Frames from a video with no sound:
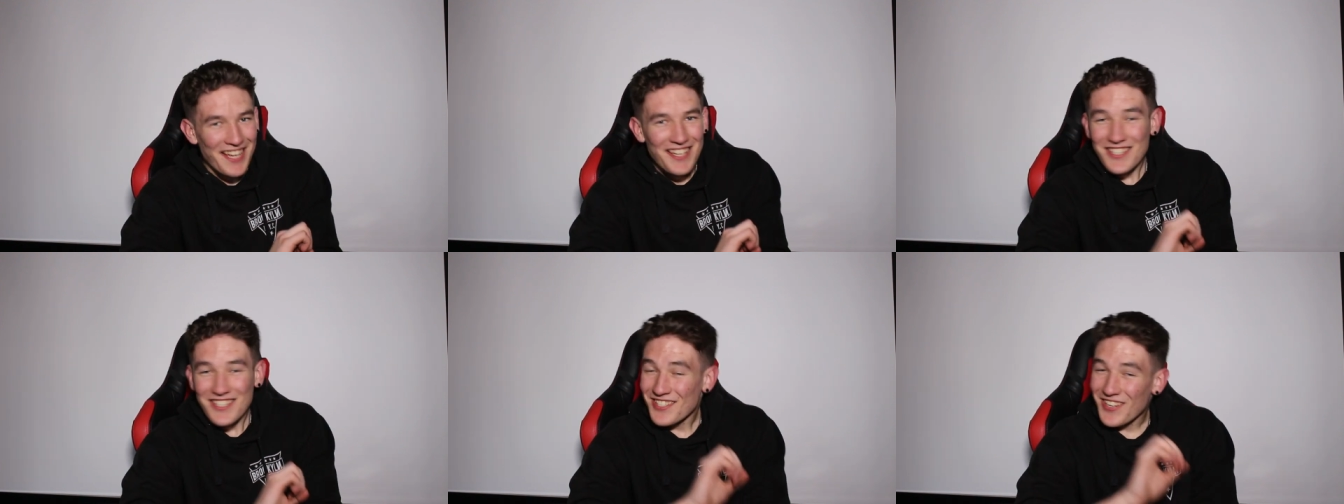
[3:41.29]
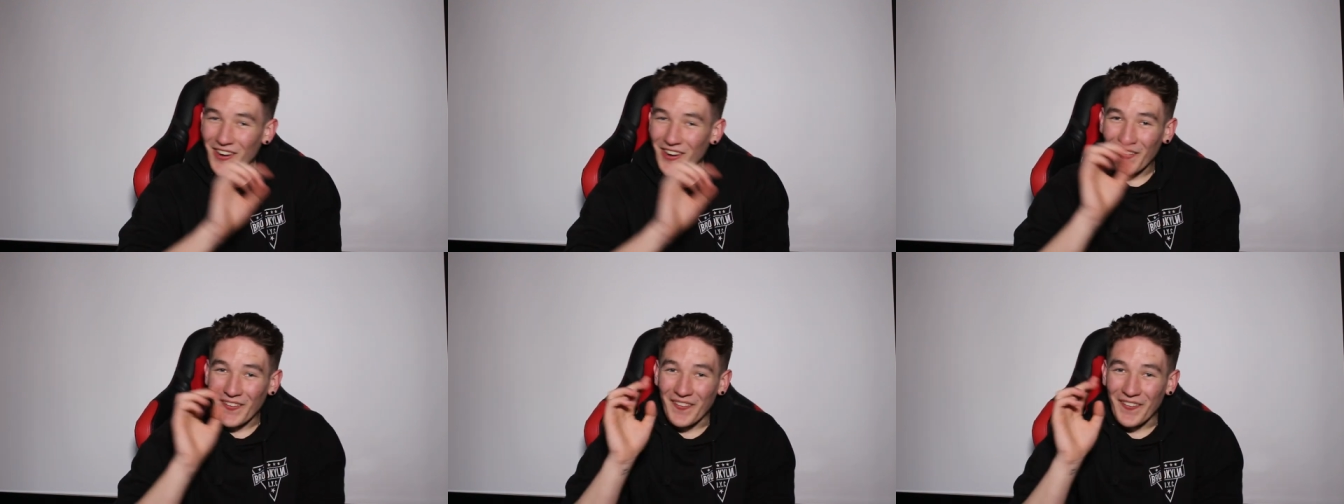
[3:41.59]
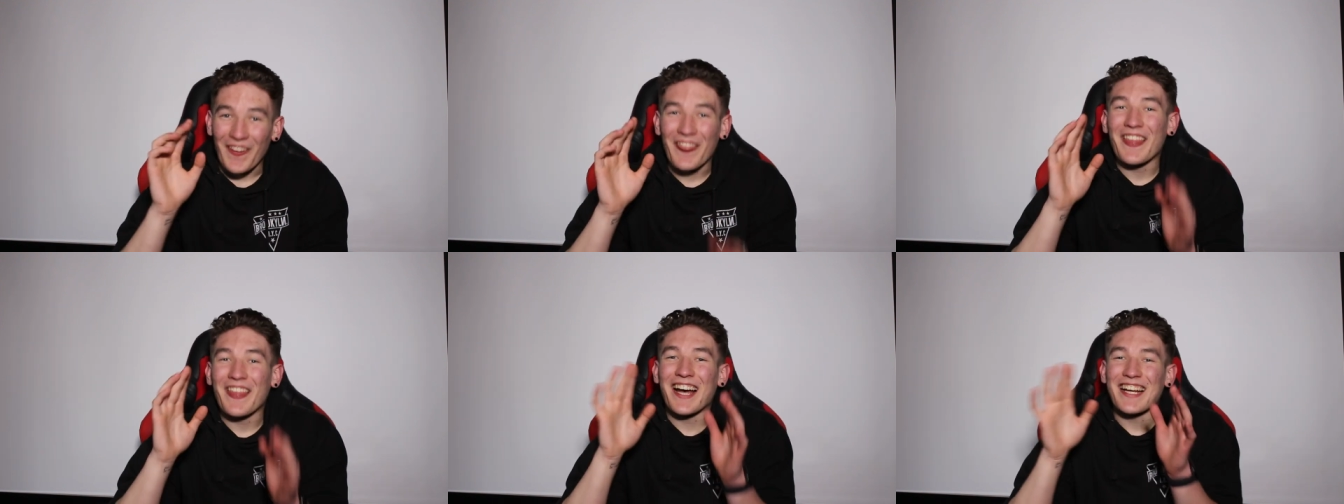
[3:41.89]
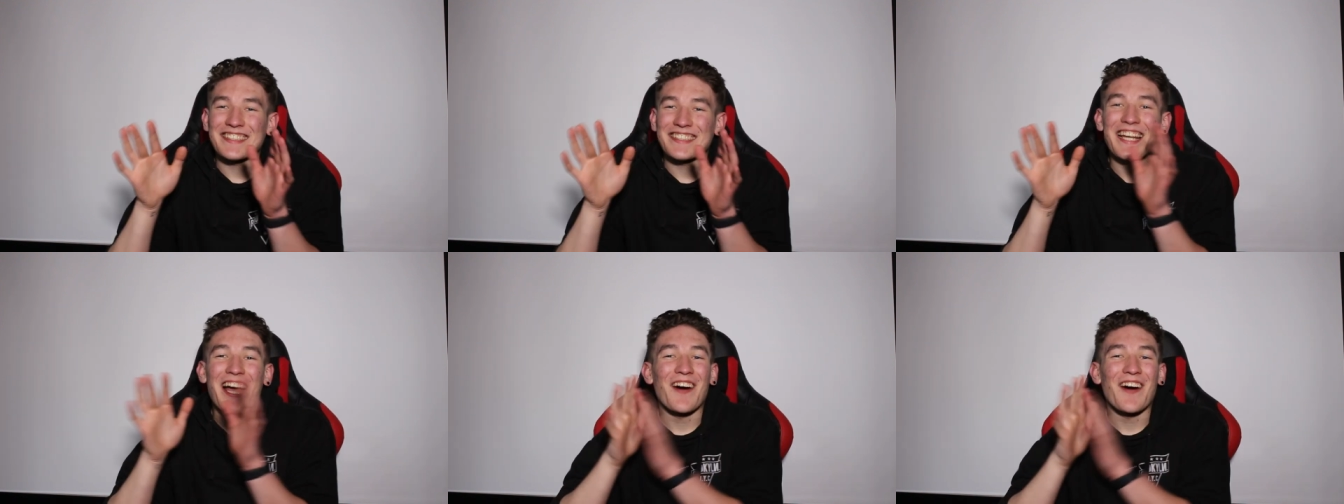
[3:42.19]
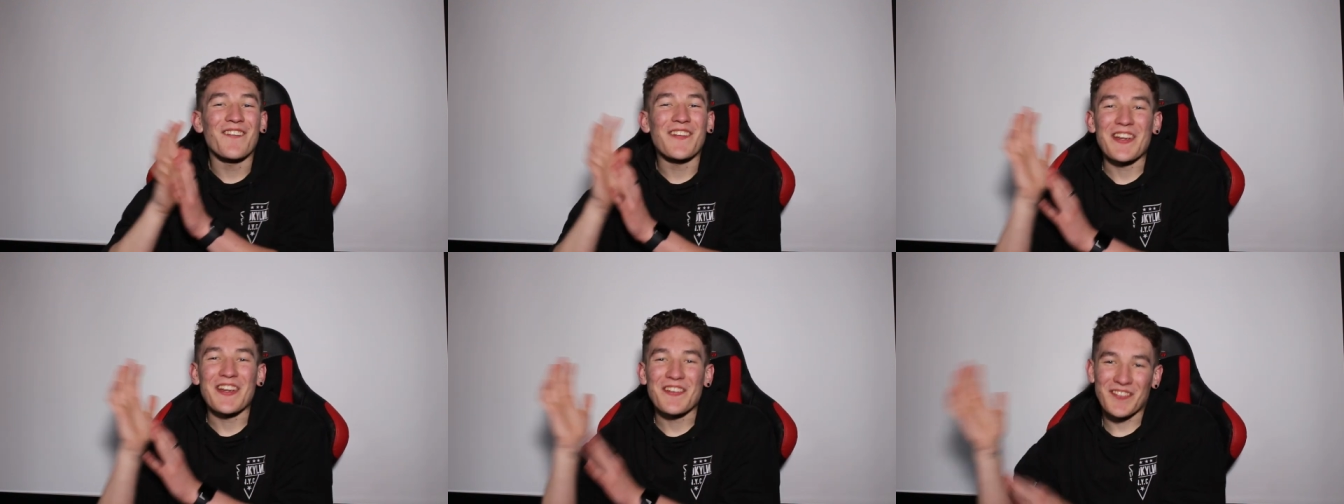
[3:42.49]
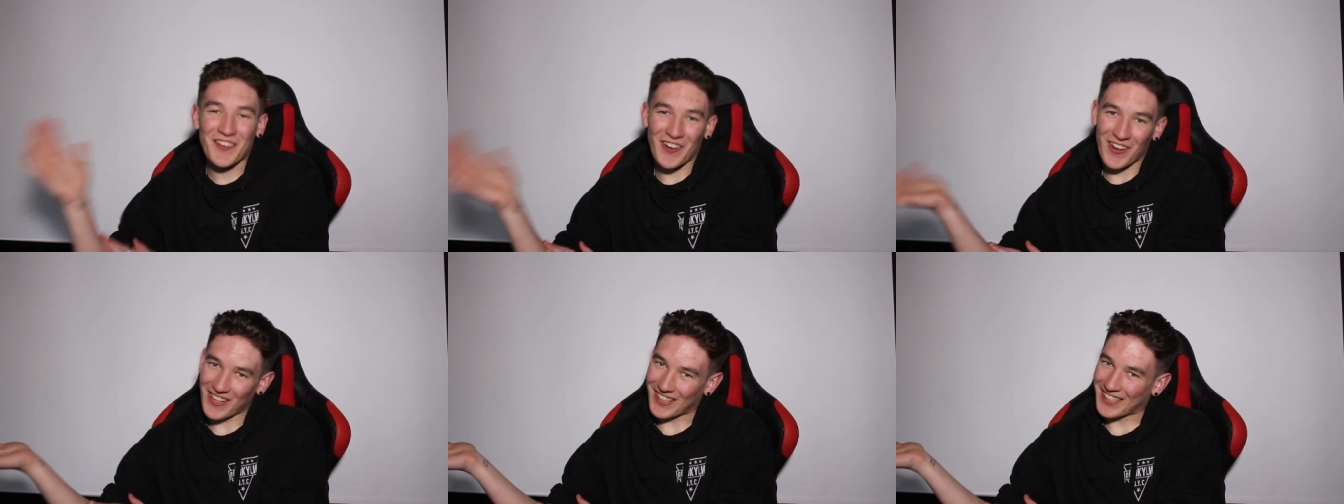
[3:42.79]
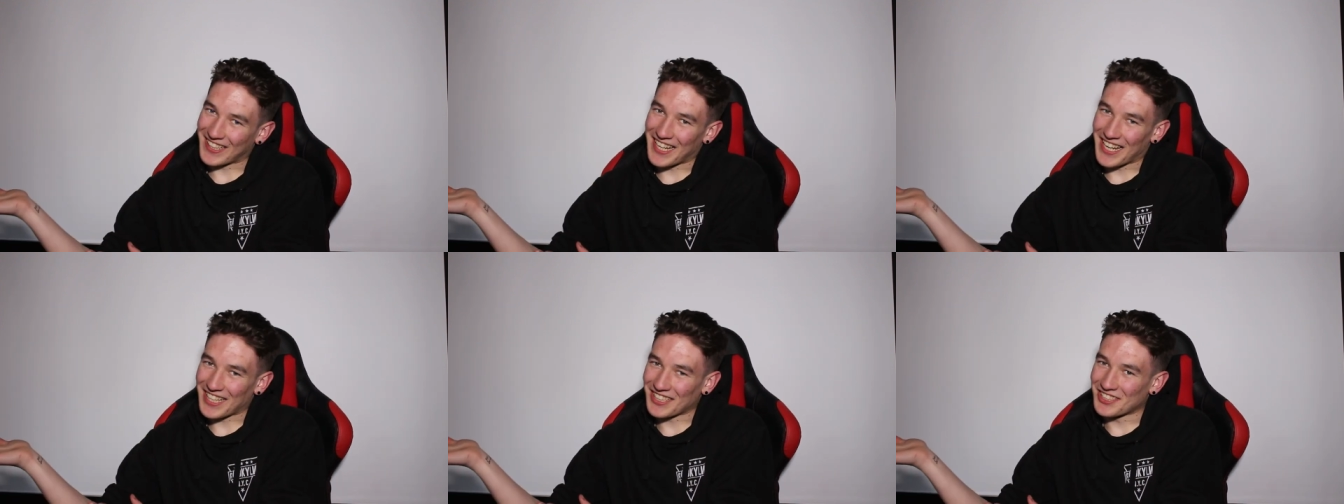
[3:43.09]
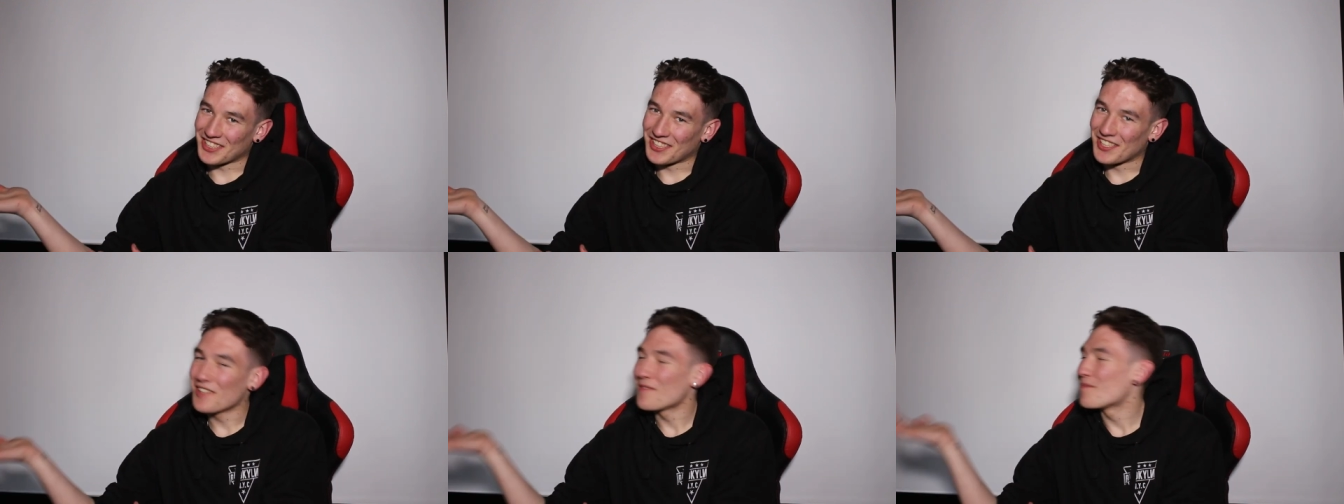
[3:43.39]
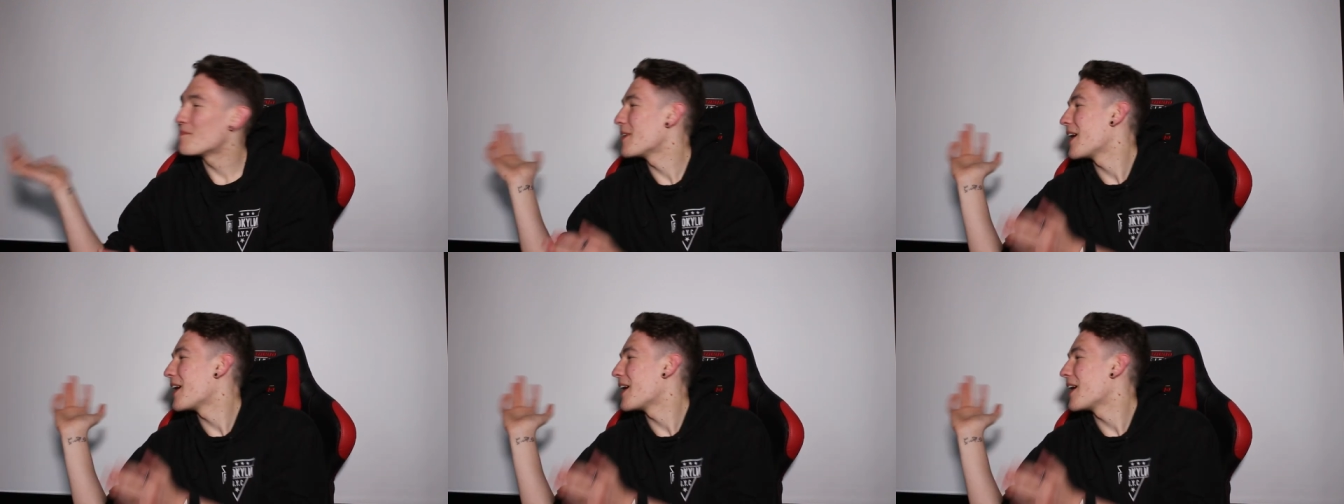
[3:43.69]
So that's how we've got our connection,